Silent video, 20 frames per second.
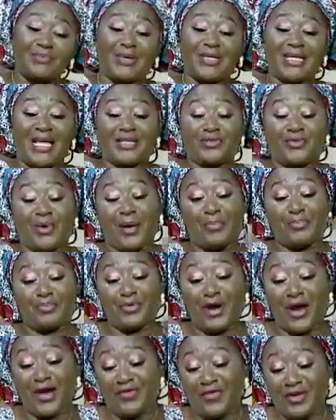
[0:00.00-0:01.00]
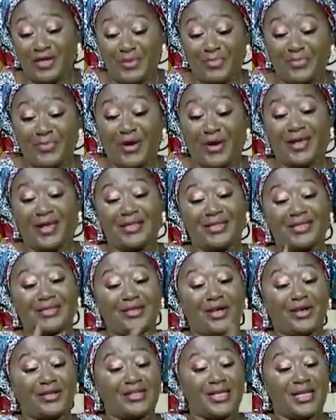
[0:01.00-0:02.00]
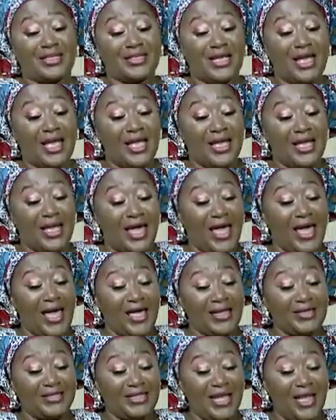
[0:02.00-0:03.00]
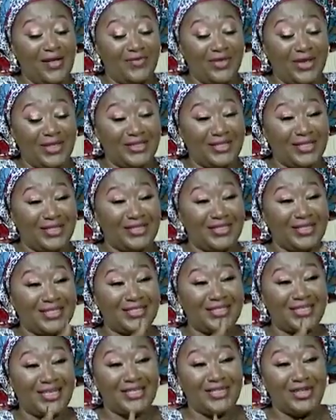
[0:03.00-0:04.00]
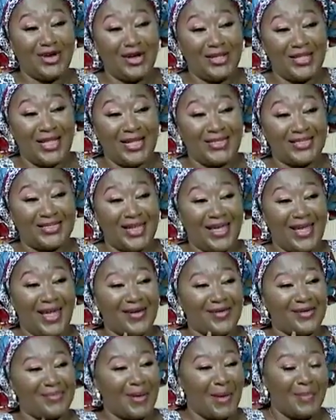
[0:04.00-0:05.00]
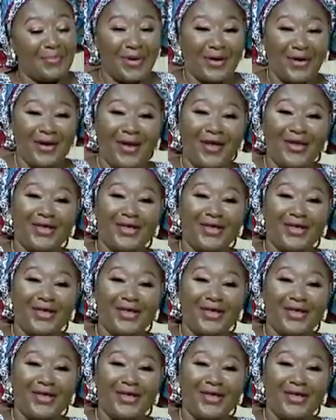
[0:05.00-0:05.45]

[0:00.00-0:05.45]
But as we are praying for the success, David did this thing the other day, I remember.